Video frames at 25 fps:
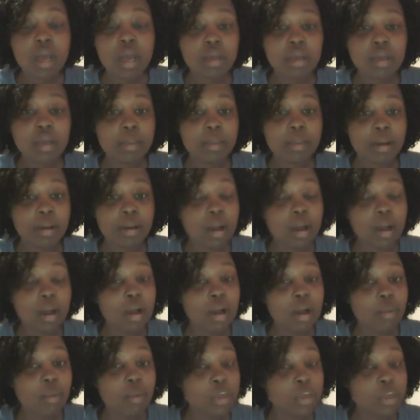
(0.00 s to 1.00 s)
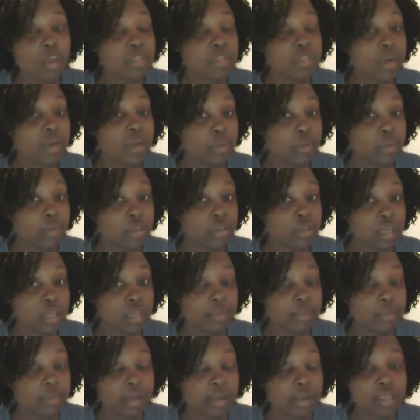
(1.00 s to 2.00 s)
about how I wash my
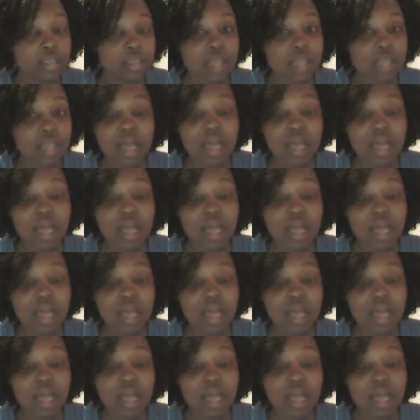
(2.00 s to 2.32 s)
crochet braids.